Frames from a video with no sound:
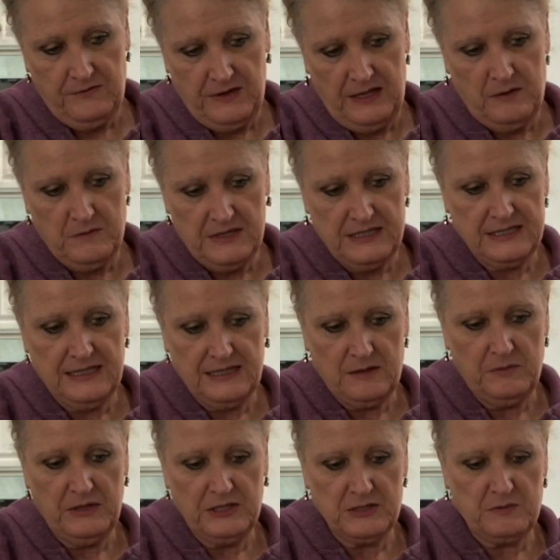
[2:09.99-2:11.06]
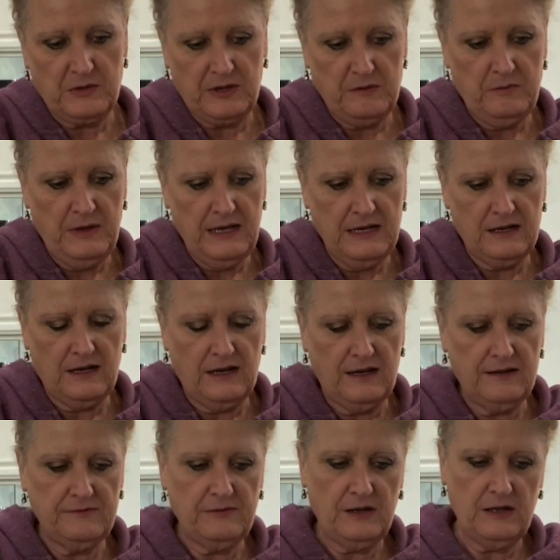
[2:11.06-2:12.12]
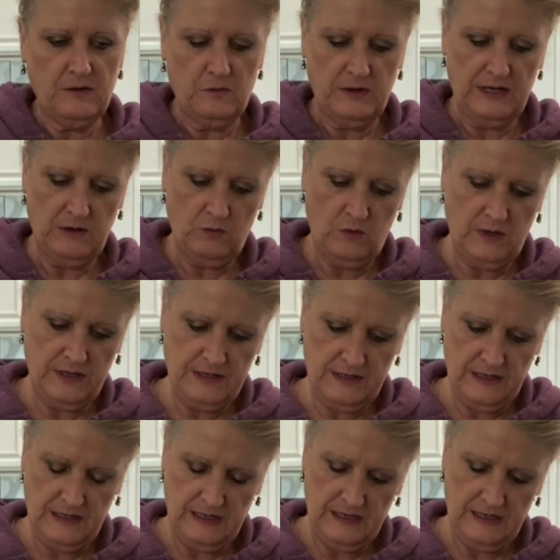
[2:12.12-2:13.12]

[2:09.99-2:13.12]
famous at the Pillsbury Bake Off when it won.